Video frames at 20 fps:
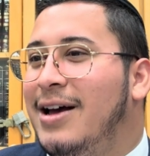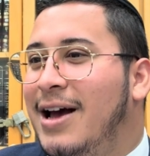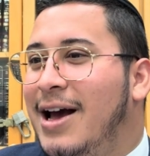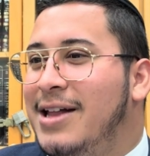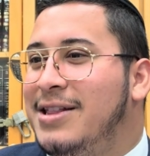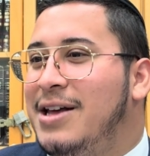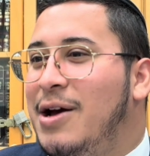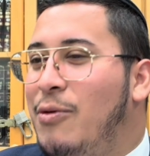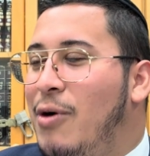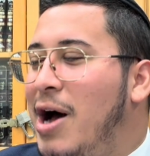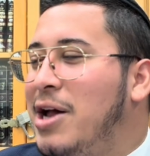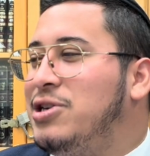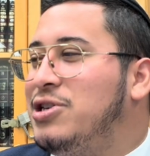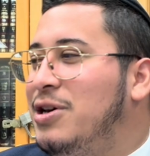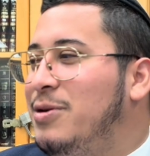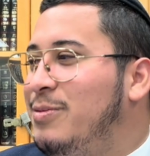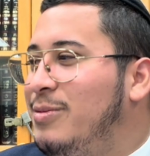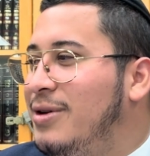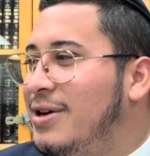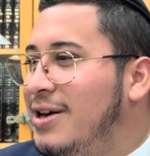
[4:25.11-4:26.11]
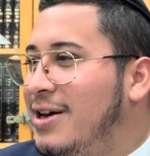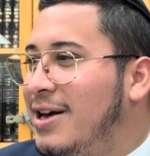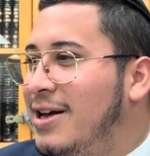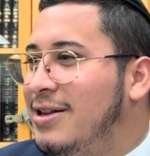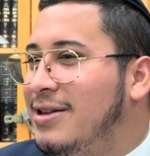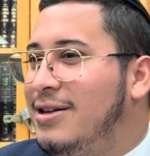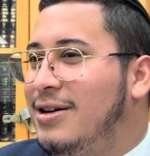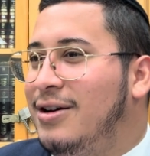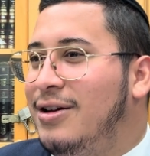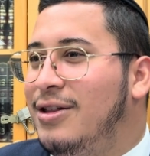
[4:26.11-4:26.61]
and they watch him
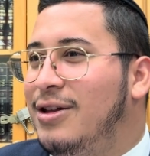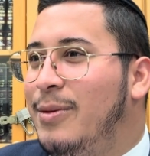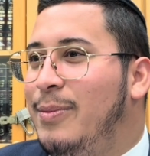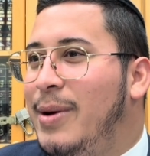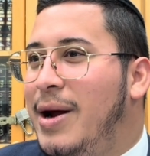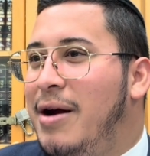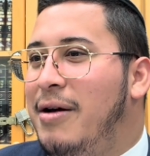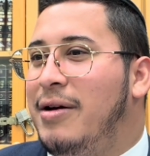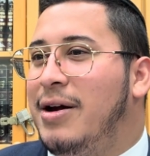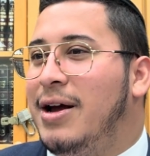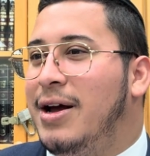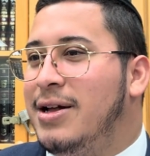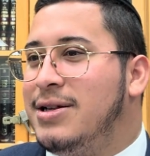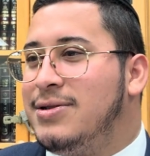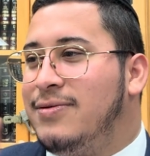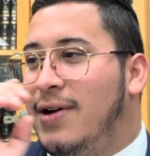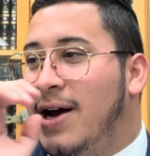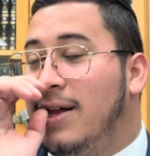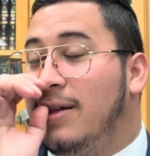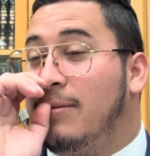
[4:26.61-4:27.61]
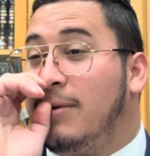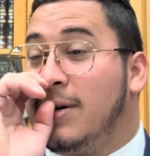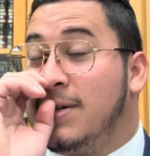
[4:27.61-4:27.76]
until their parents find him.